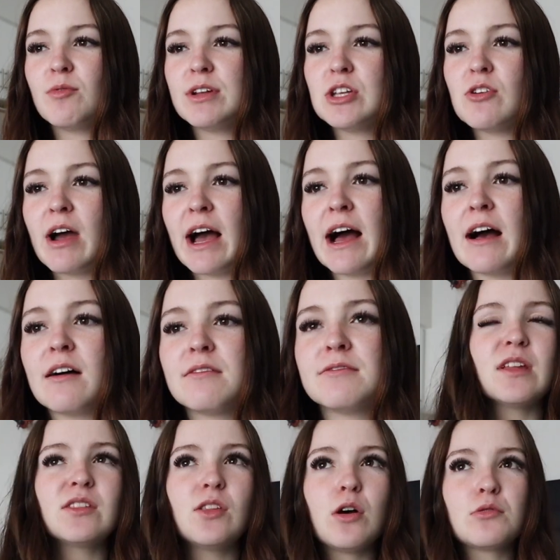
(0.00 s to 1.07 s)
when you
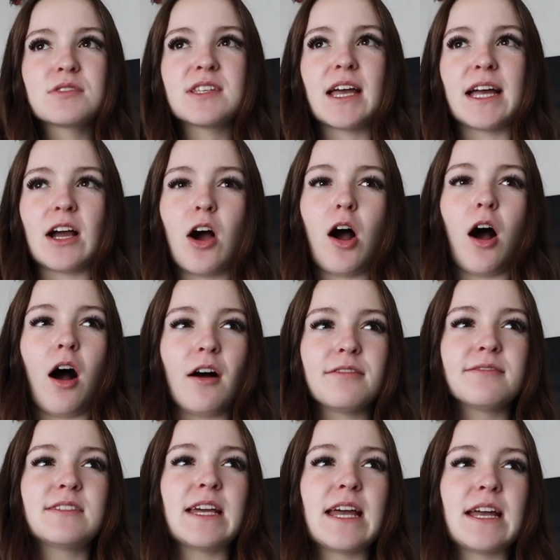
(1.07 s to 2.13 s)
have those like
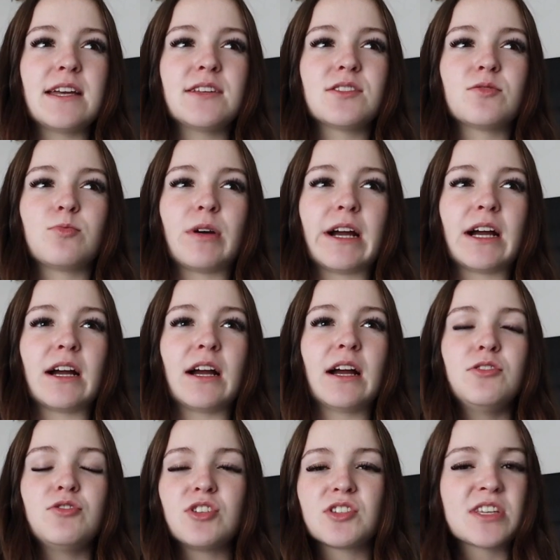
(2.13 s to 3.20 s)
off days where
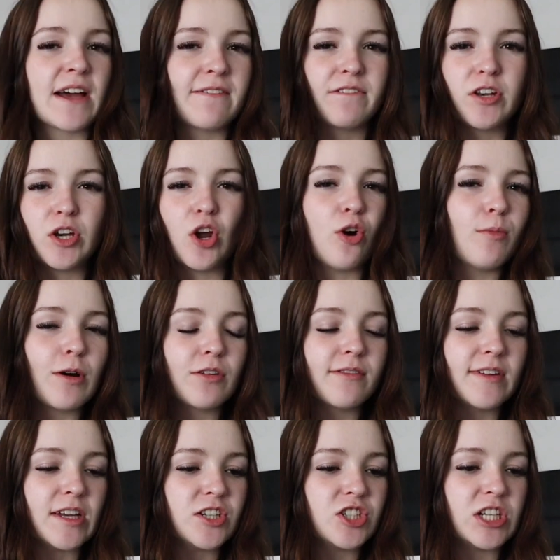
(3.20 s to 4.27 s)
you just have no
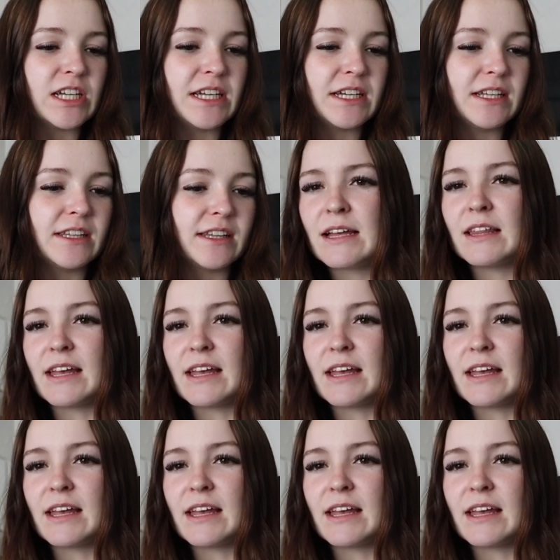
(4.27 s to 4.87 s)
motivation.